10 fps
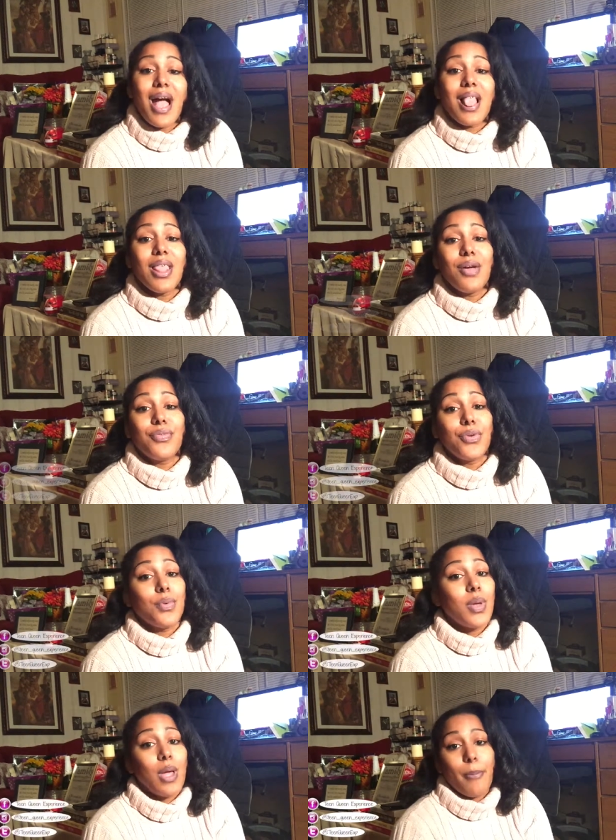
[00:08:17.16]
I love
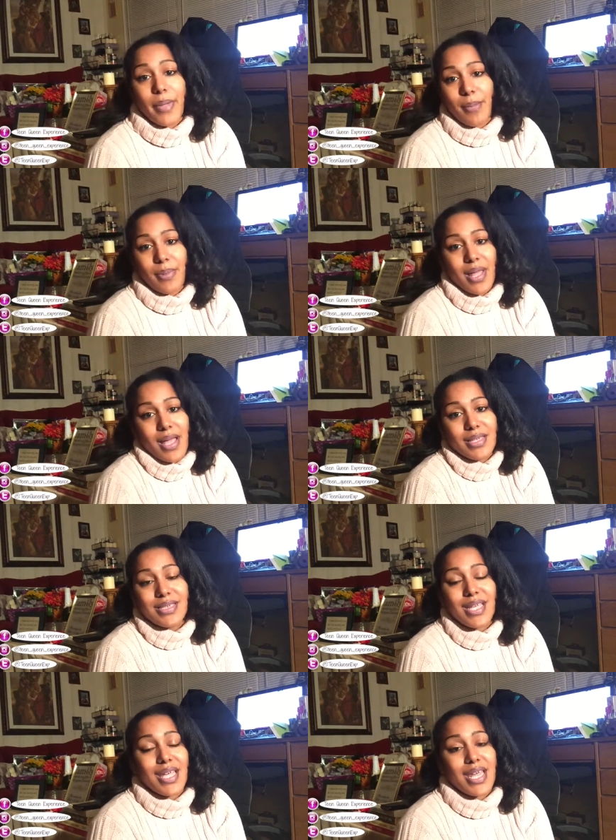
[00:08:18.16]
you. Be
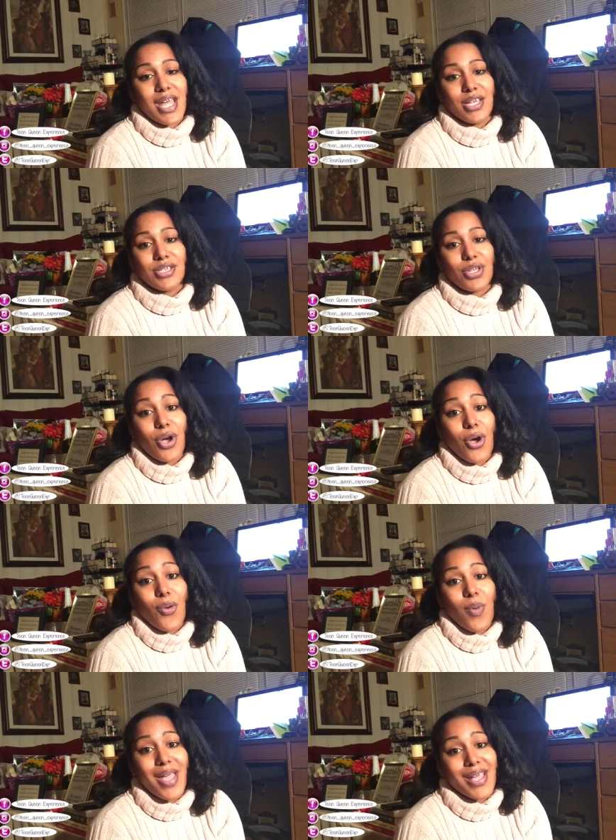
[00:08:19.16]
blessed. And as
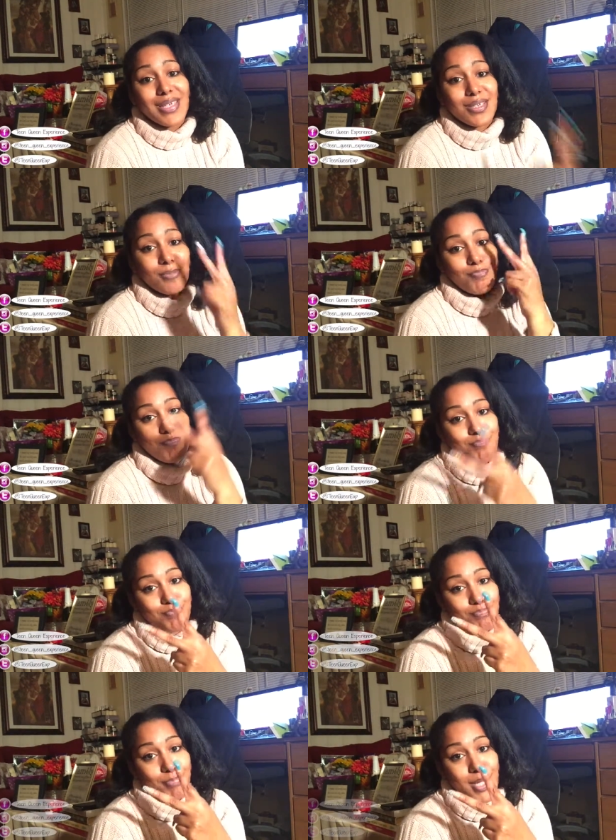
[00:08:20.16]
always,
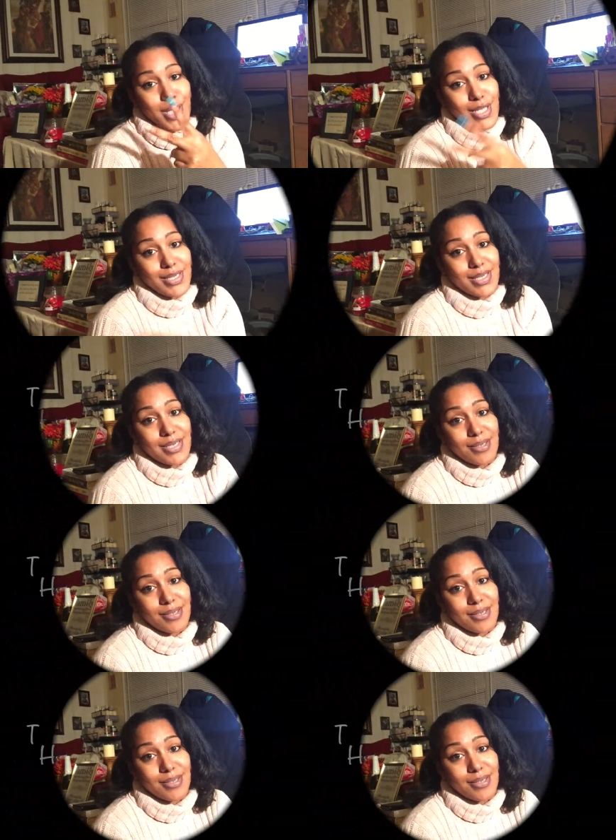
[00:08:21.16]
peace.